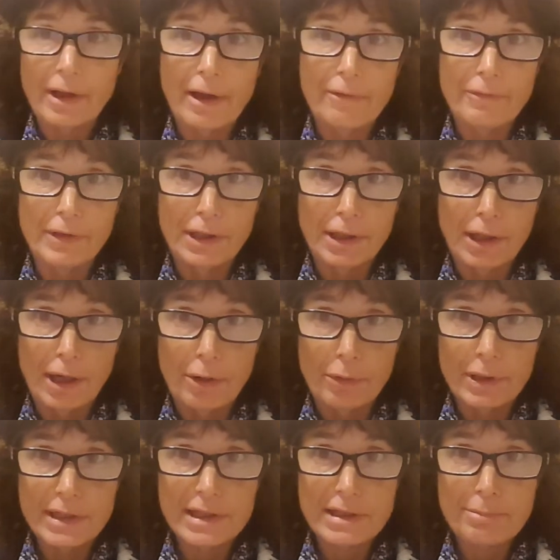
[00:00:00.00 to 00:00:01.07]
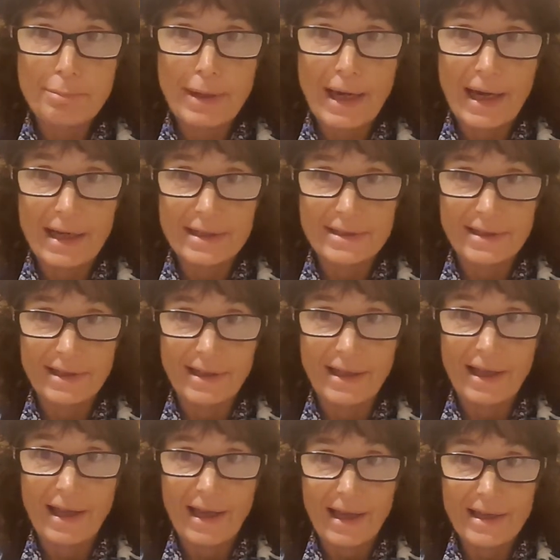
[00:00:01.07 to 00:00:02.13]
of the lowest
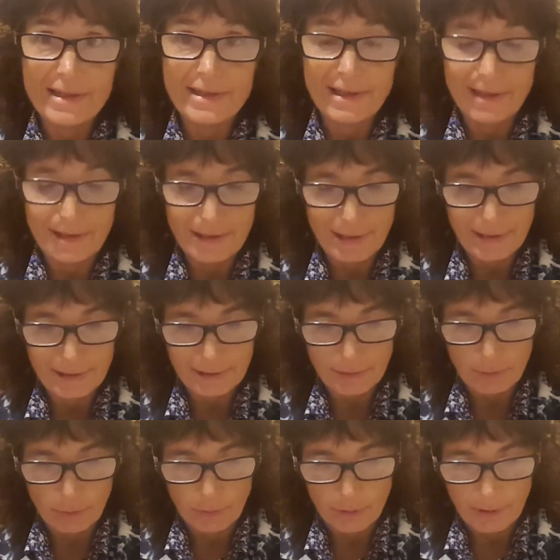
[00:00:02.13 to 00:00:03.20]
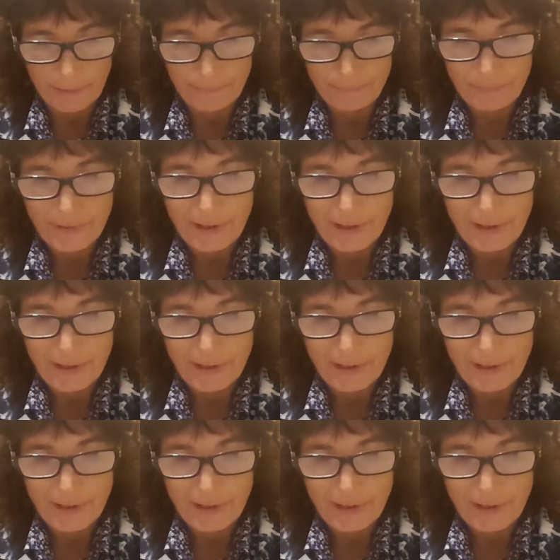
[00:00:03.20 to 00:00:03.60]
passing ACT score